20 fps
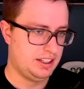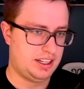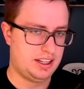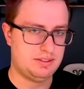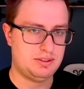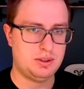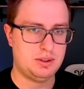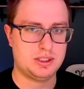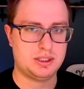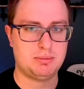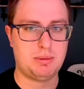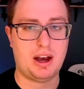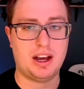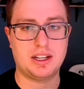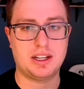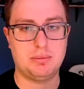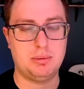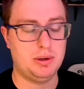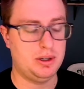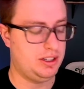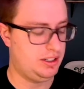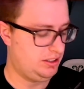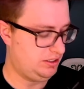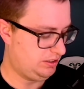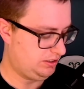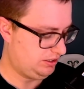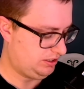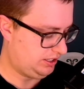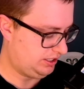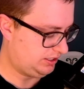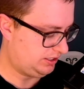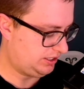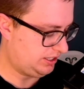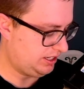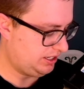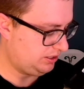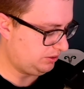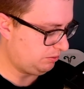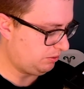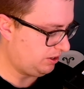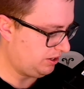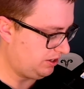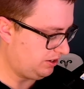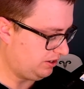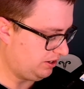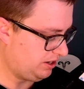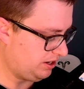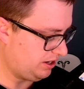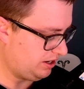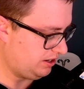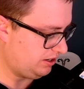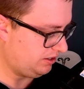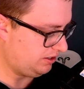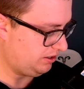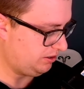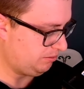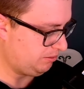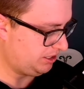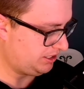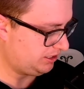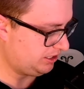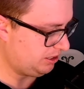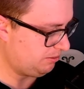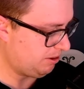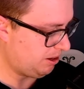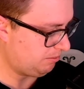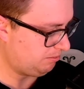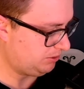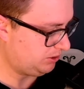Gives you a spot to put these things while you're mixing them up.